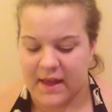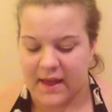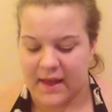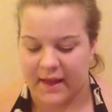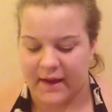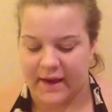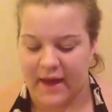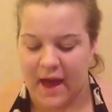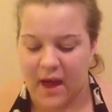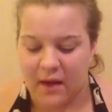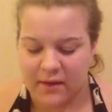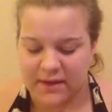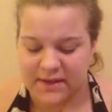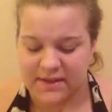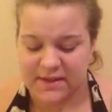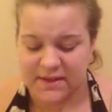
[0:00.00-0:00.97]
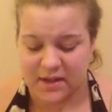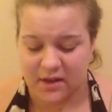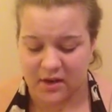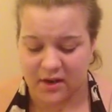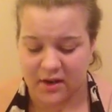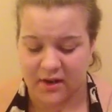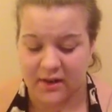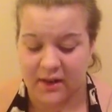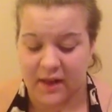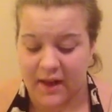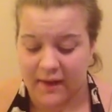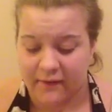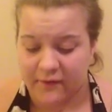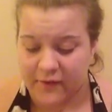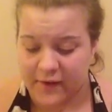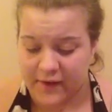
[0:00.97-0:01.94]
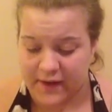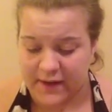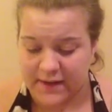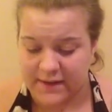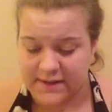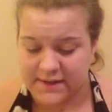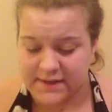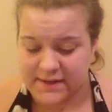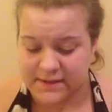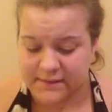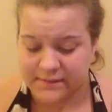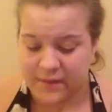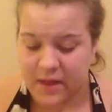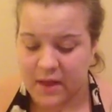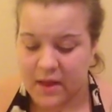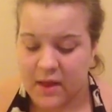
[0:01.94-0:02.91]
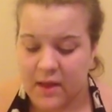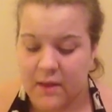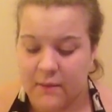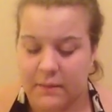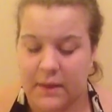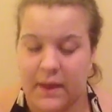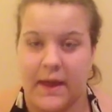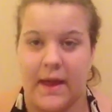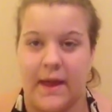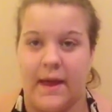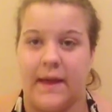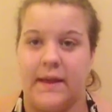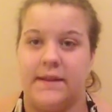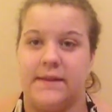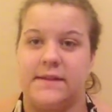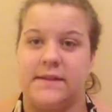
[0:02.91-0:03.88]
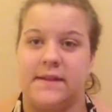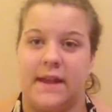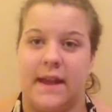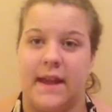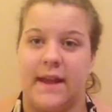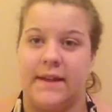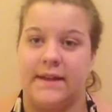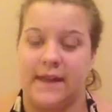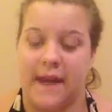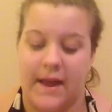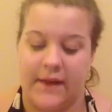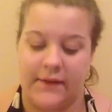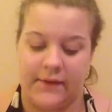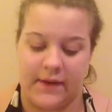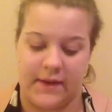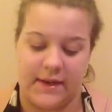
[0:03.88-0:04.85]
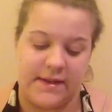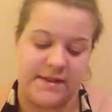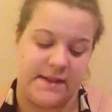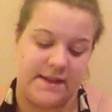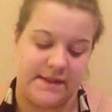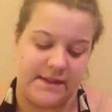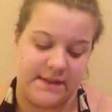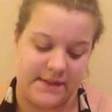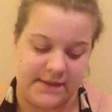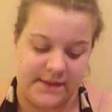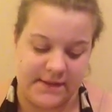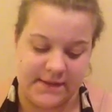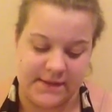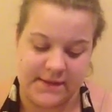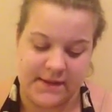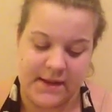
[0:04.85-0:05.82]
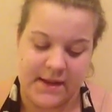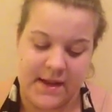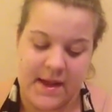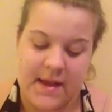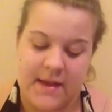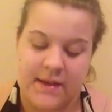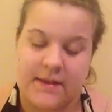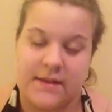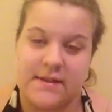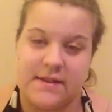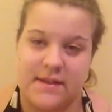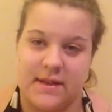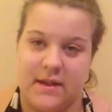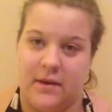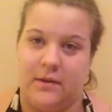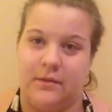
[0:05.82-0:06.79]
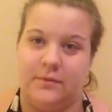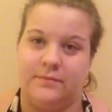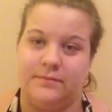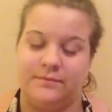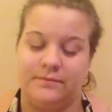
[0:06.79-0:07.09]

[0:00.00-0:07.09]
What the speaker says: and how He started life for us because He had to die for our sins. So